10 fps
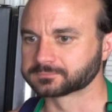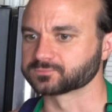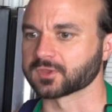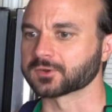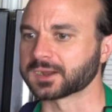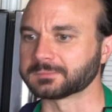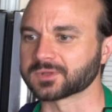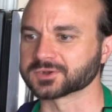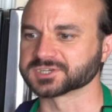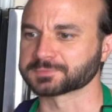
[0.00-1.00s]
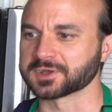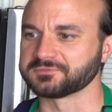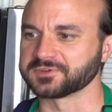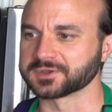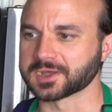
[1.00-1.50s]
All right, I'll just
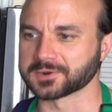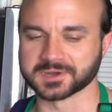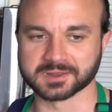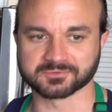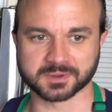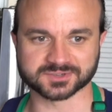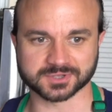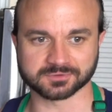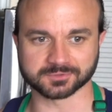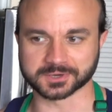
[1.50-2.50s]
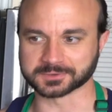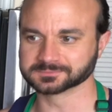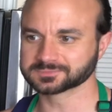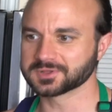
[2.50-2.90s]
probably figure out a name for myself later.